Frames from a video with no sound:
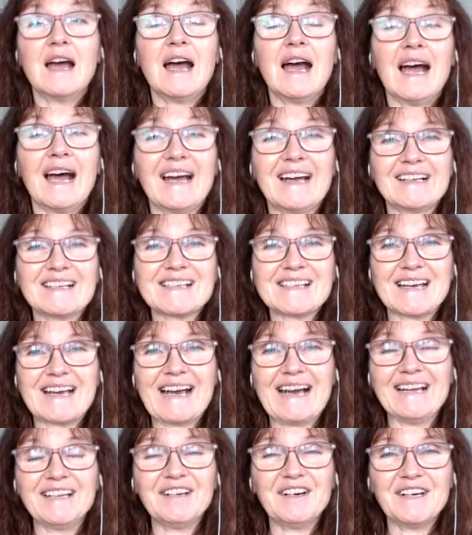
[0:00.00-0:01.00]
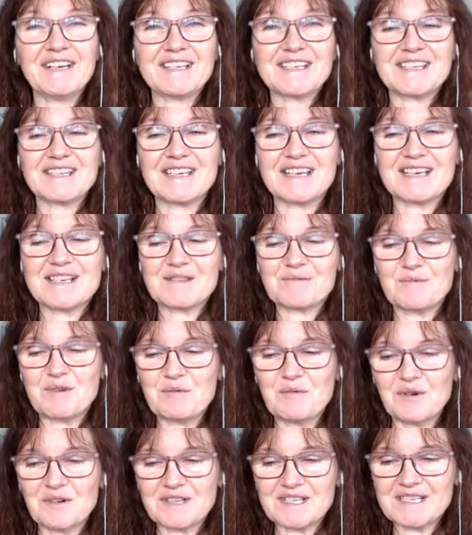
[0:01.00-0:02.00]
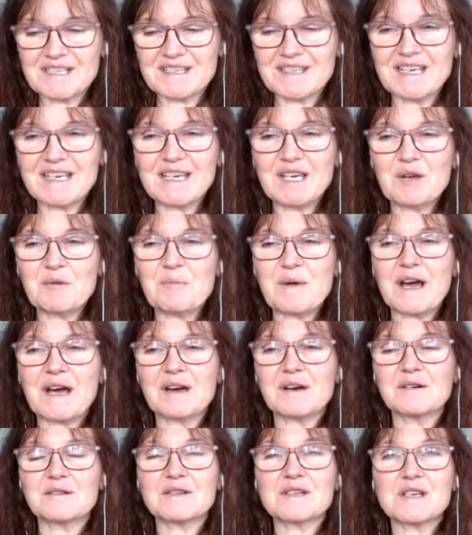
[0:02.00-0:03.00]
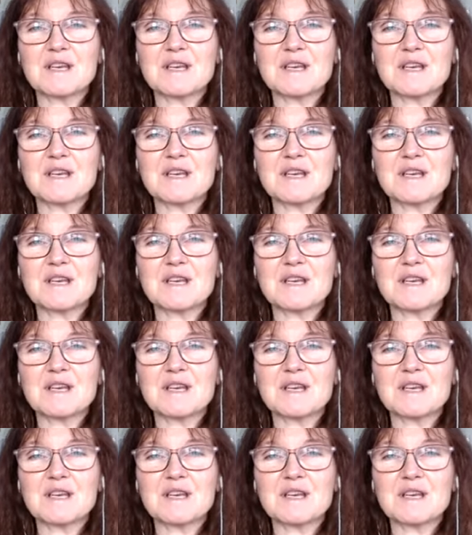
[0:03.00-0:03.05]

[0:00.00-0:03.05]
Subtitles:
And allied to this, we want to think about